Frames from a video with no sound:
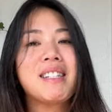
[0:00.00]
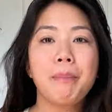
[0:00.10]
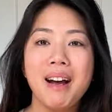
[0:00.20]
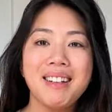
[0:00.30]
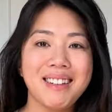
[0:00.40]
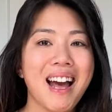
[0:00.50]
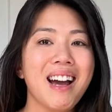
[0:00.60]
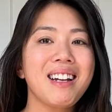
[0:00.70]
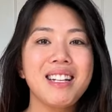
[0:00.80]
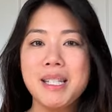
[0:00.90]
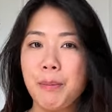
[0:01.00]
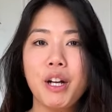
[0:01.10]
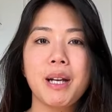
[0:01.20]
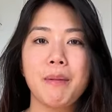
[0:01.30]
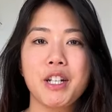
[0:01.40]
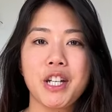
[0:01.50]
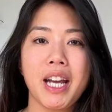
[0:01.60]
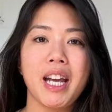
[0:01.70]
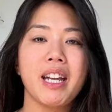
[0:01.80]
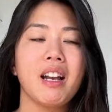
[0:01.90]
But that is pretty much
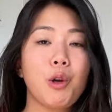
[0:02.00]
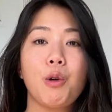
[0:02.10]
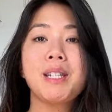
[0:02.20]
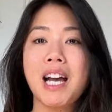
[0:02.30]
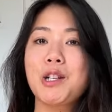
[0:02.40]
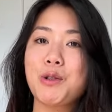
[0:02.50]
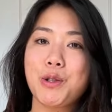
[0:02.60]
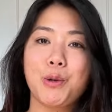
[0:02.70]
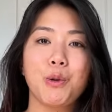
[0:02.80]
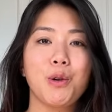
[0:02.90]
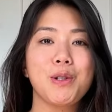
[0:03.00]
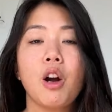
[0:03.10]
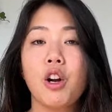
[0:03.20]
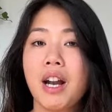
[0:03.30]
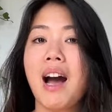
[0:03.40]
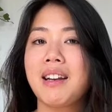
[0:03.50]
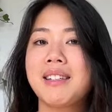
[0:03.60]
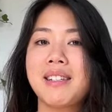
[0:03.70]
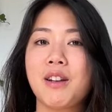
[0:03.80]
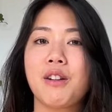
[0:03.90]
it. Those extra tools are not
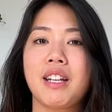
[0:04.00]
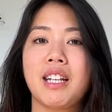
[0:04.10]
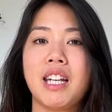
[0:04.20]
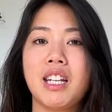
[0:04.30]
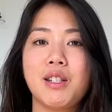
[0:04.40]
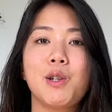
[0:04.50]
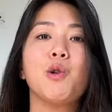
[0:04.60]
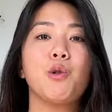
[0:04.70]
necessarily needed to